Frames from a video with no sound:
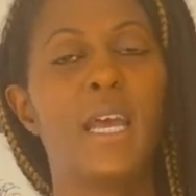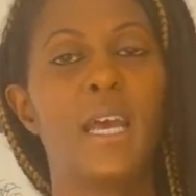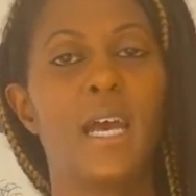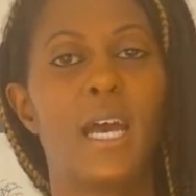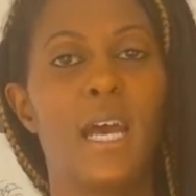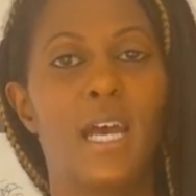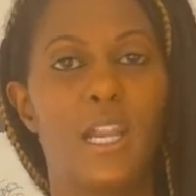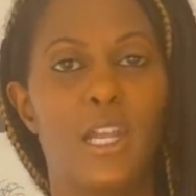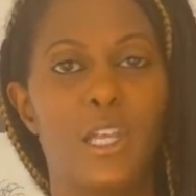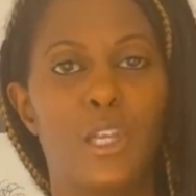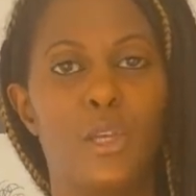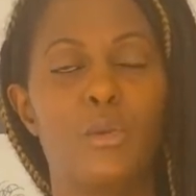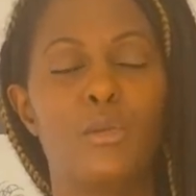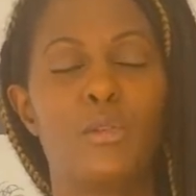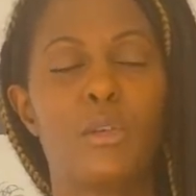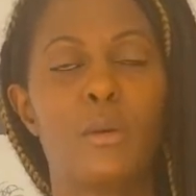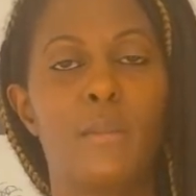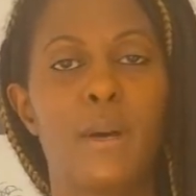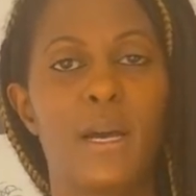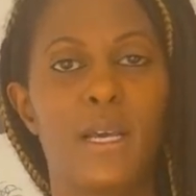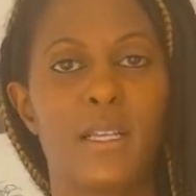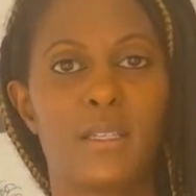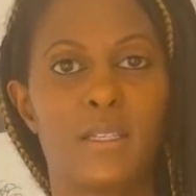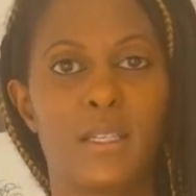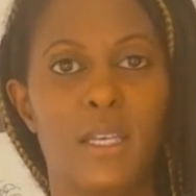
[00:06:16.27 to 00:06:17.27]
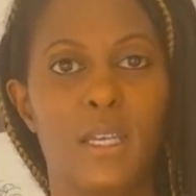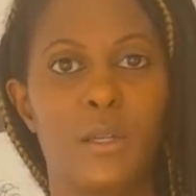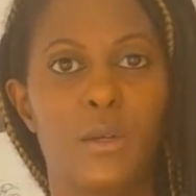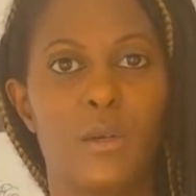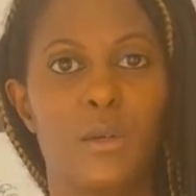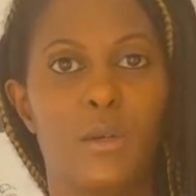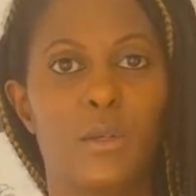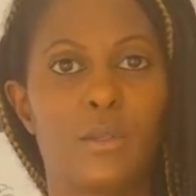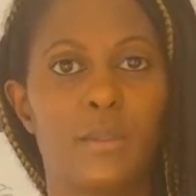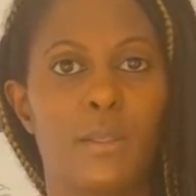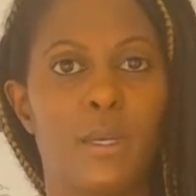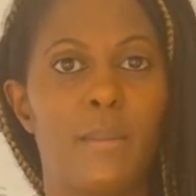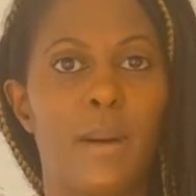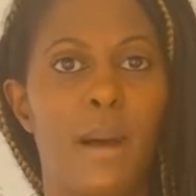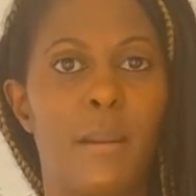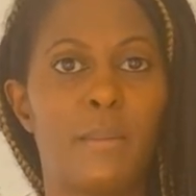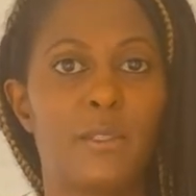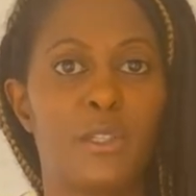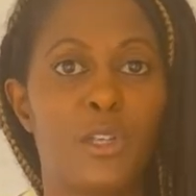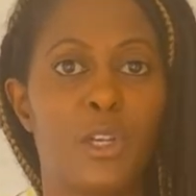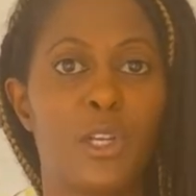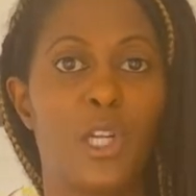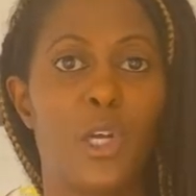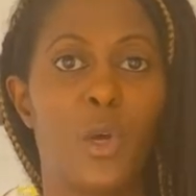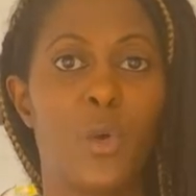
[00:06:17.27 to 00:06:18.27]
and I use on my skin also, but I'm
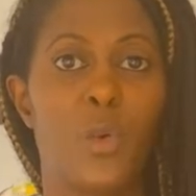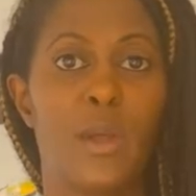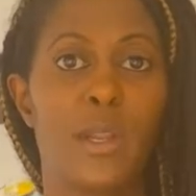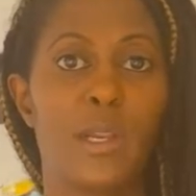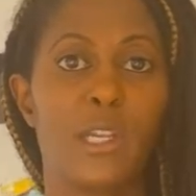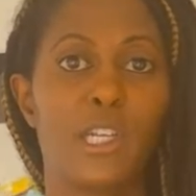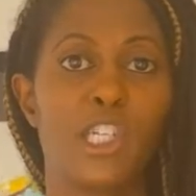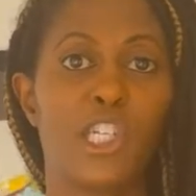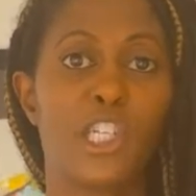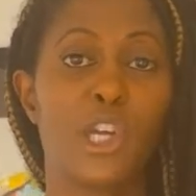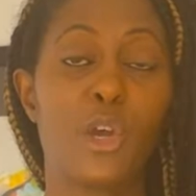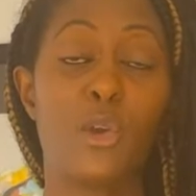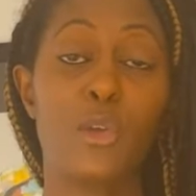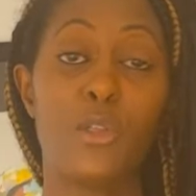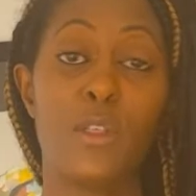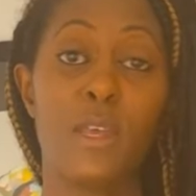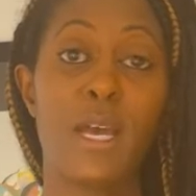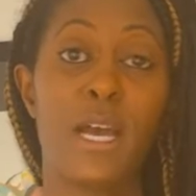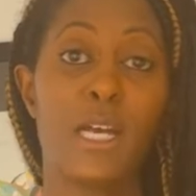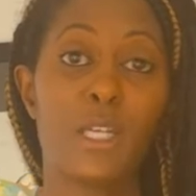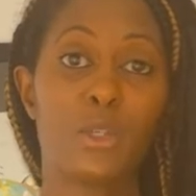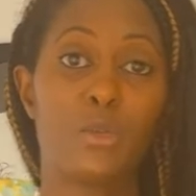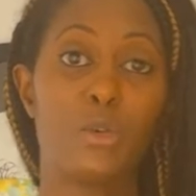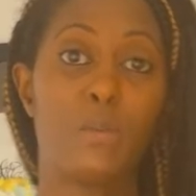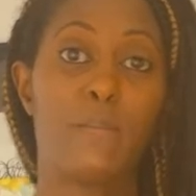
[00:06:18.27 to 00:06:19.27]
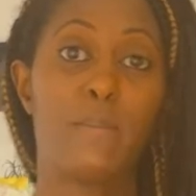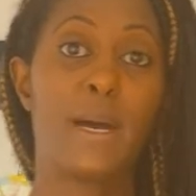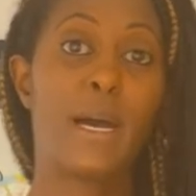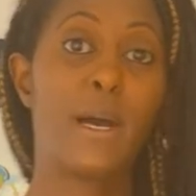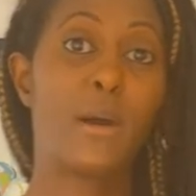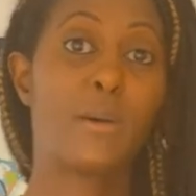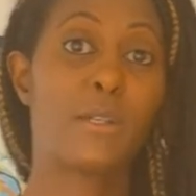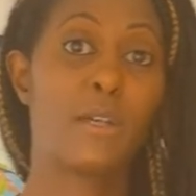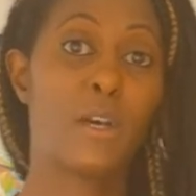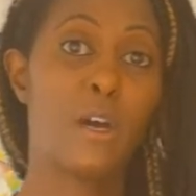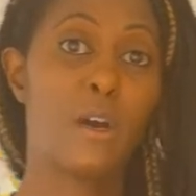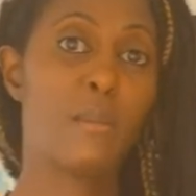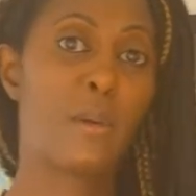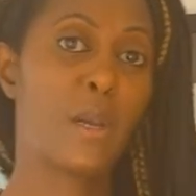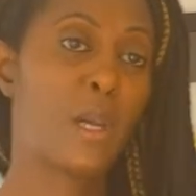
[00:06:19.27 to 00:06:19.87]
just going to quickly show you the actual powder up